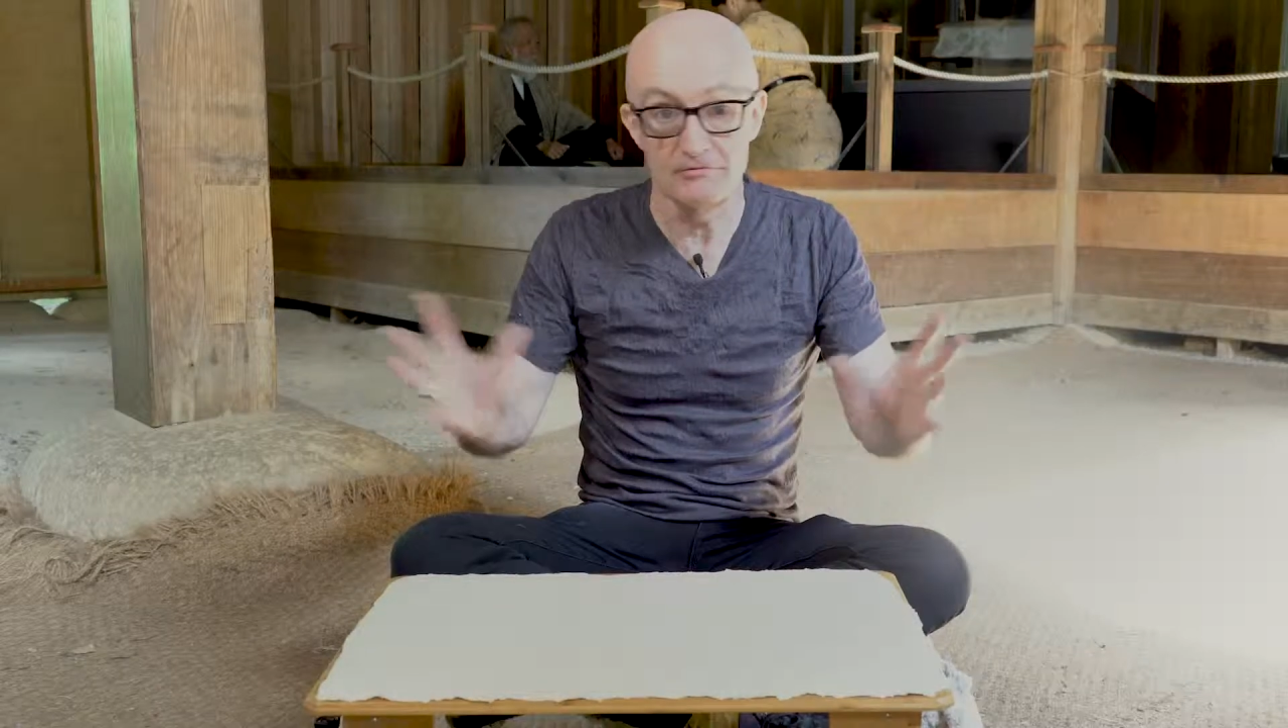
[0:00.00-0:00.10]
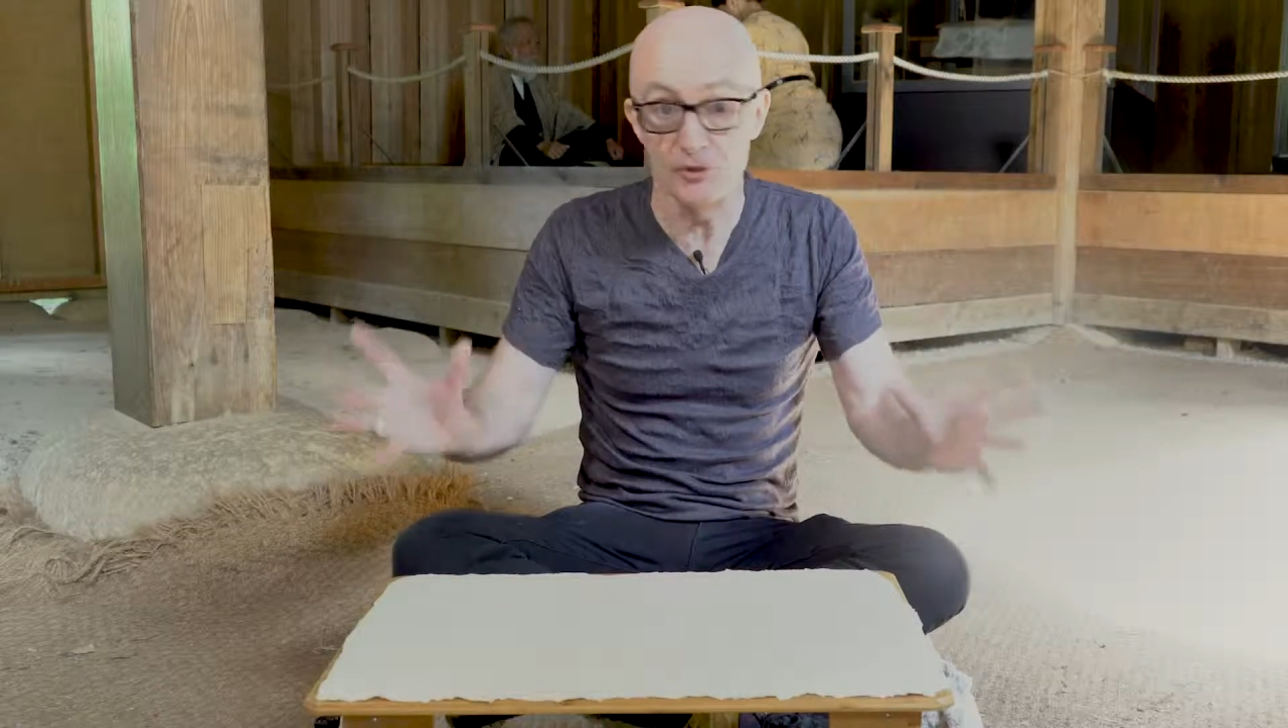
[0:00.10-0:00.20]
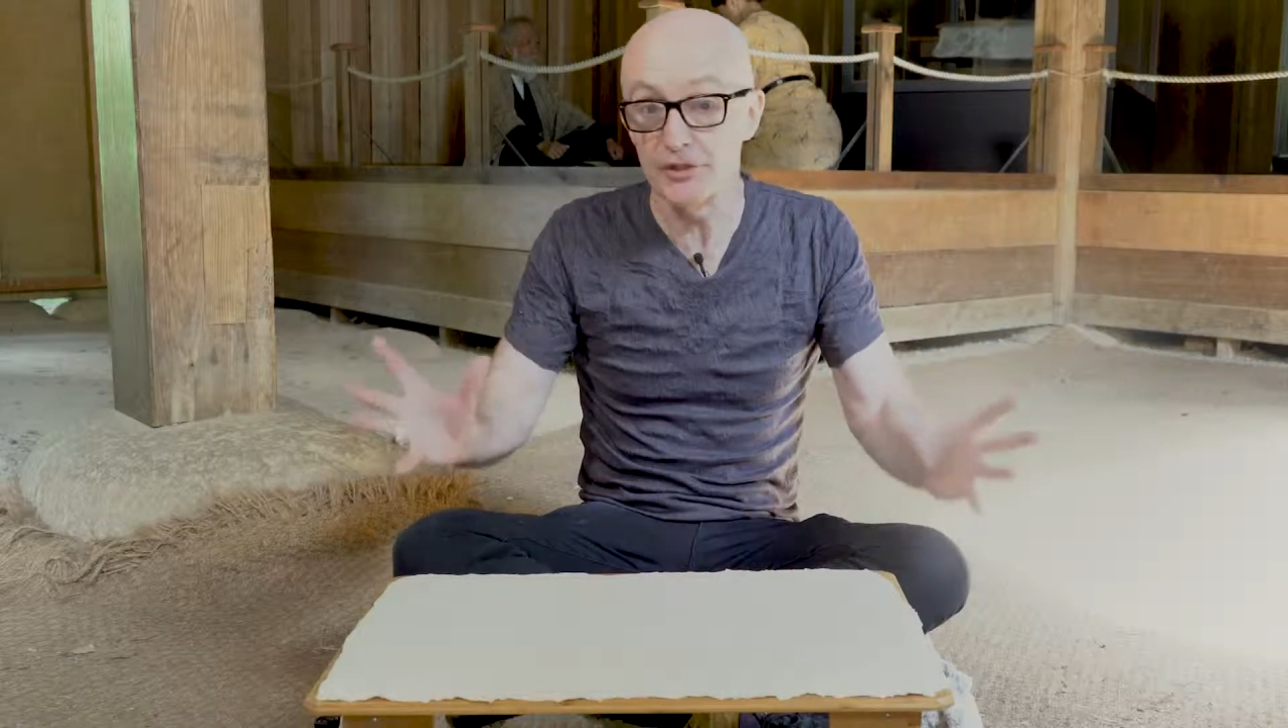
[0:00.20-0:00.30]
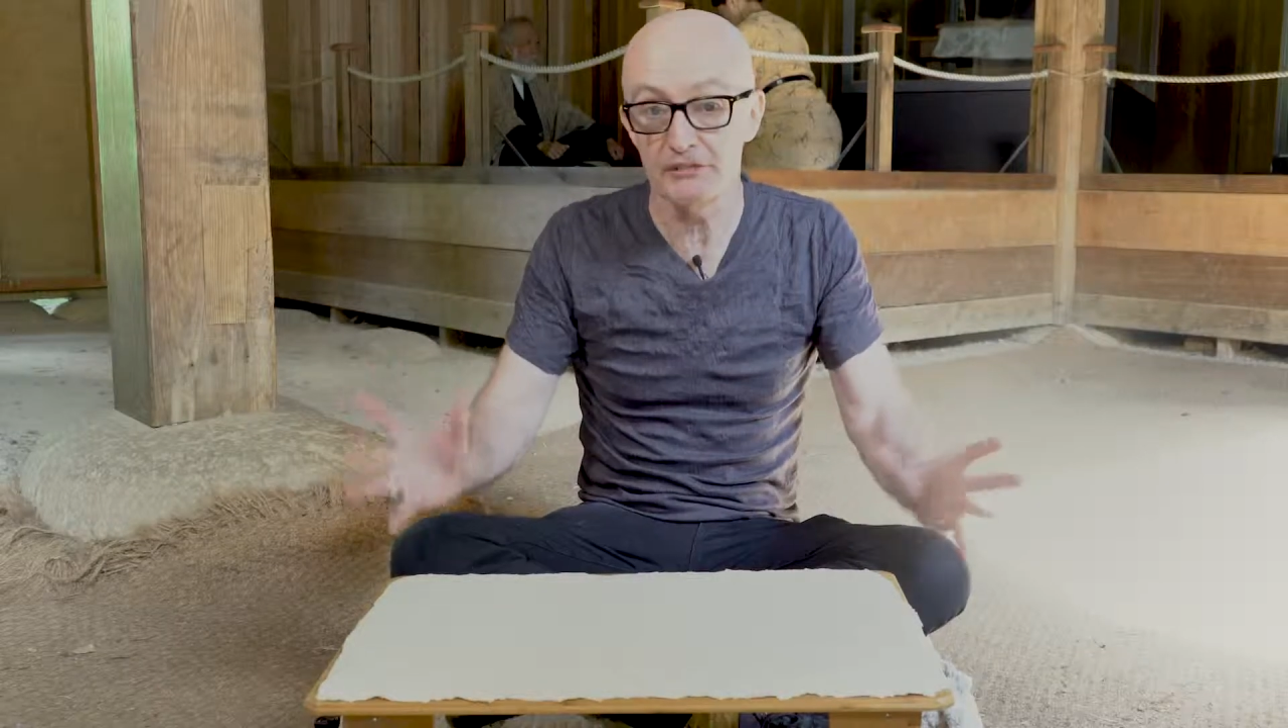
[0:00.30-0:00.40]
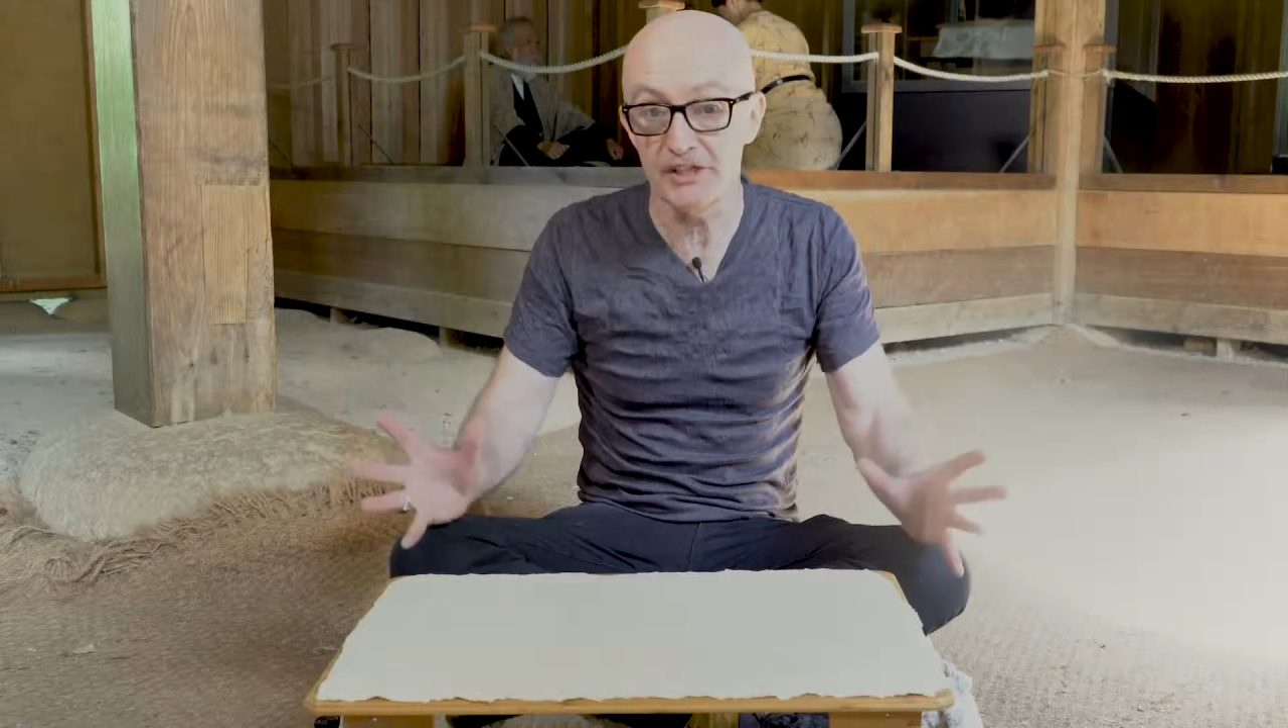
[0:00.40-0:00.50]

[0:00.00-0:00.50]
run your